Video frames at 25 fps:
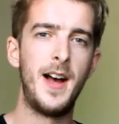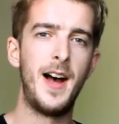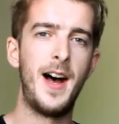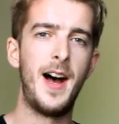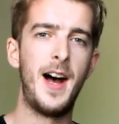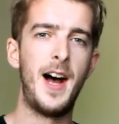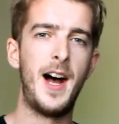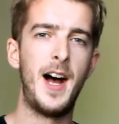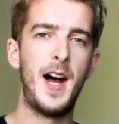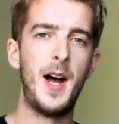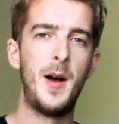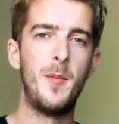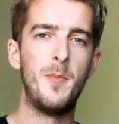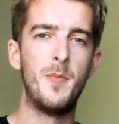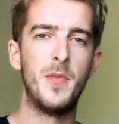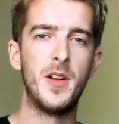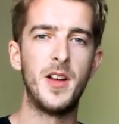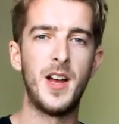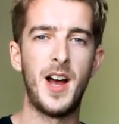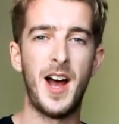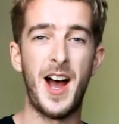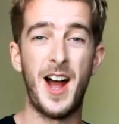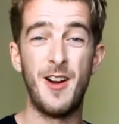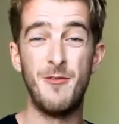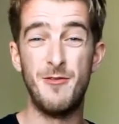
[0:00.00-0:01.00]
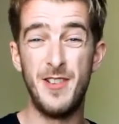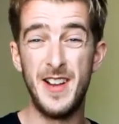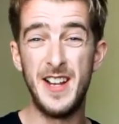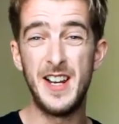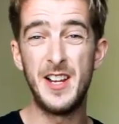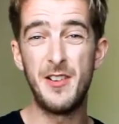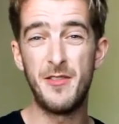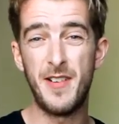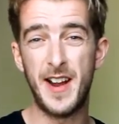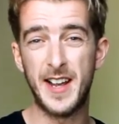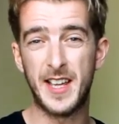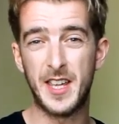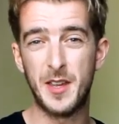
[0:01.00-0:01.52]
I really
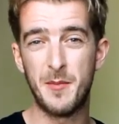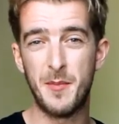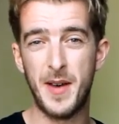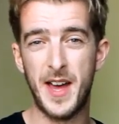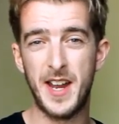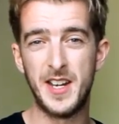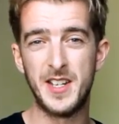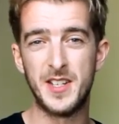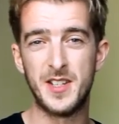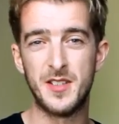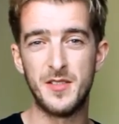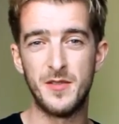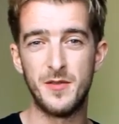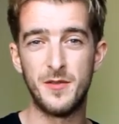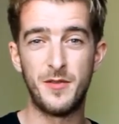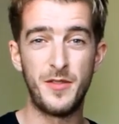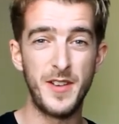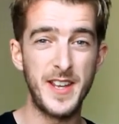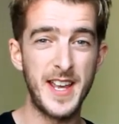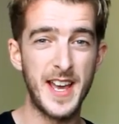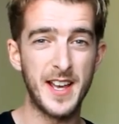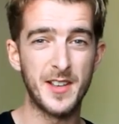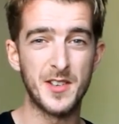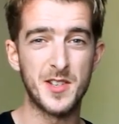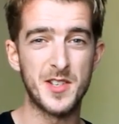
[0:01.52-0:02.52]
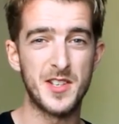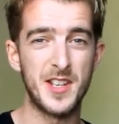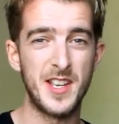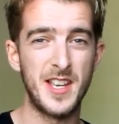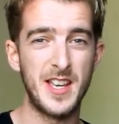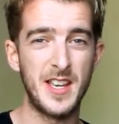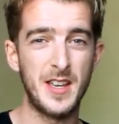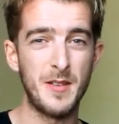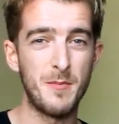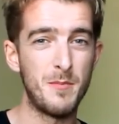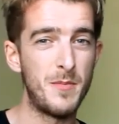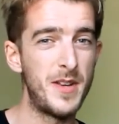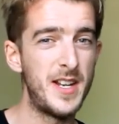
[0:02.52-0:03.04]
recommend
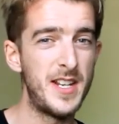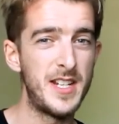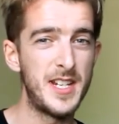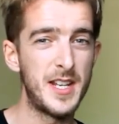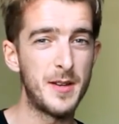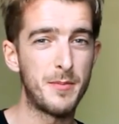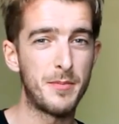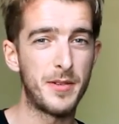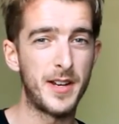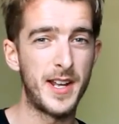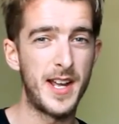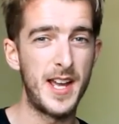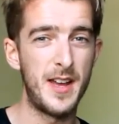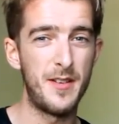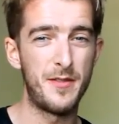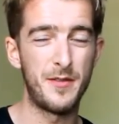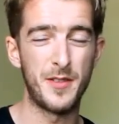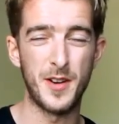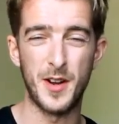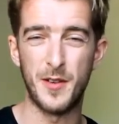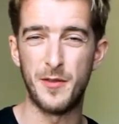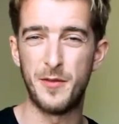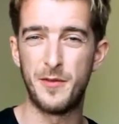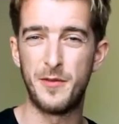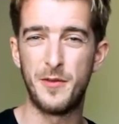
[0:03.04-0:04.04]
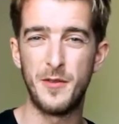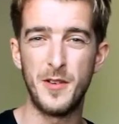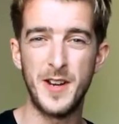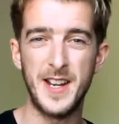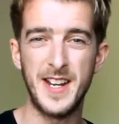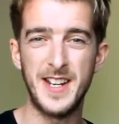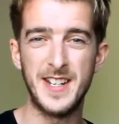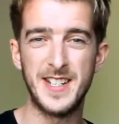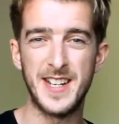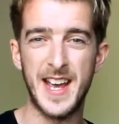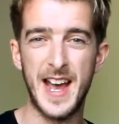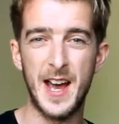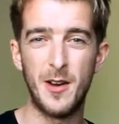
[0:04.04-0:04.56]
VLC Media Player for a
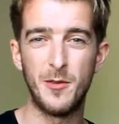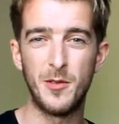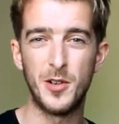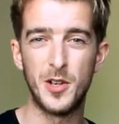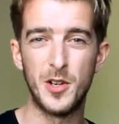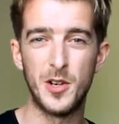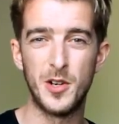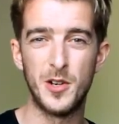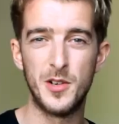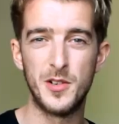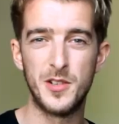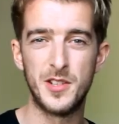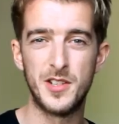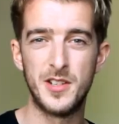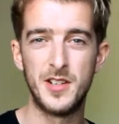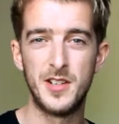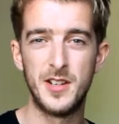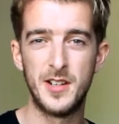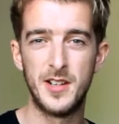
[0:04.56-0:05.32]
free download